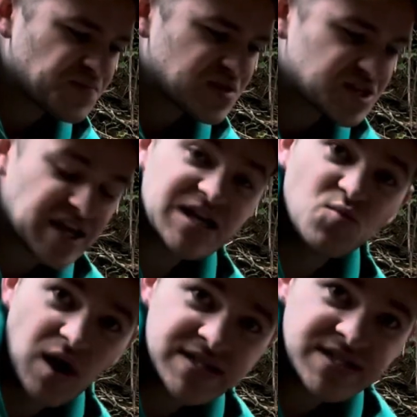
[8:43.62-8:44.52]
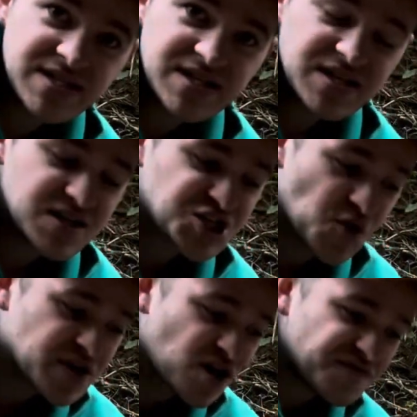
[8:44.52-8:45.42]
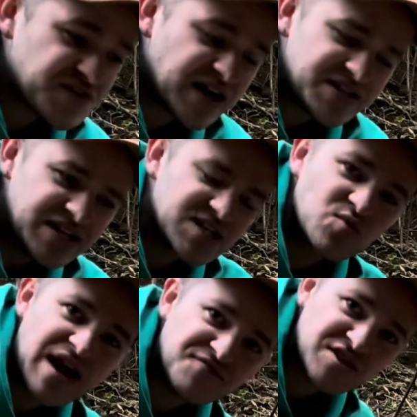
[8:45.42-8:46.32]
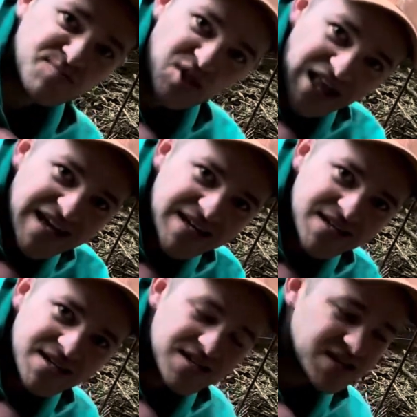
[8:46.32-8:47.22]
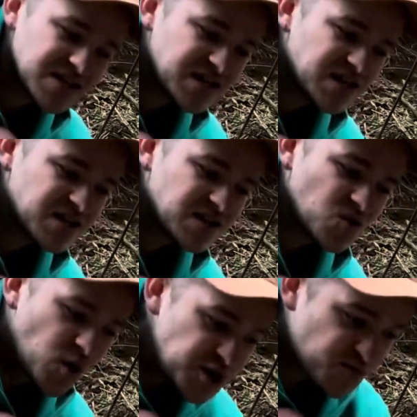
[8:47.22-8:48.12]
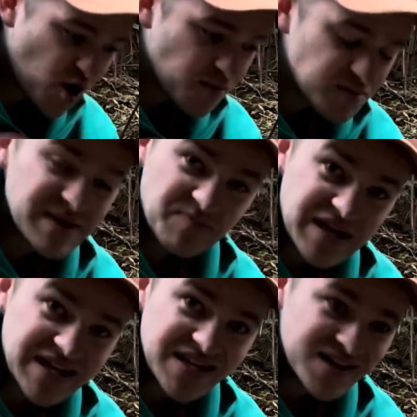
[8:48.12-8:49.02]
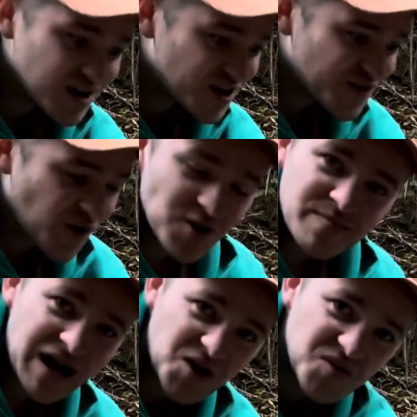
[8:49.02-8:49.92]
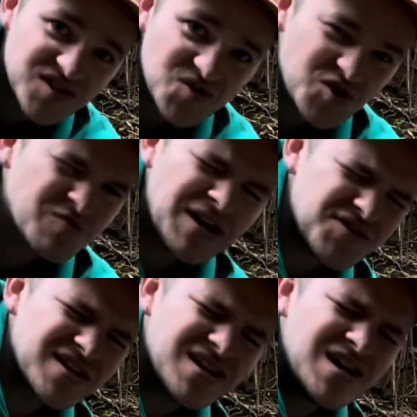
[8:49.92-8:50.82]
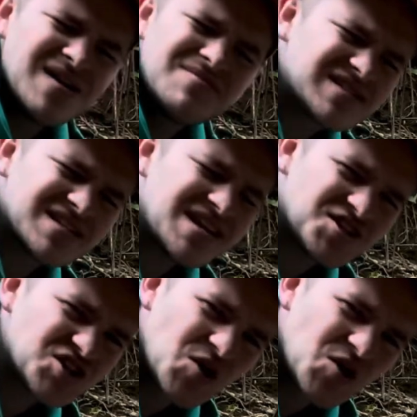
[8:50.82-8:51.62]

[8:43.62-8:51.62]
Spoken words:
The second one, going off the idea that we have this plane, would probably be forward and backwards, which you might think, but doesn't that just go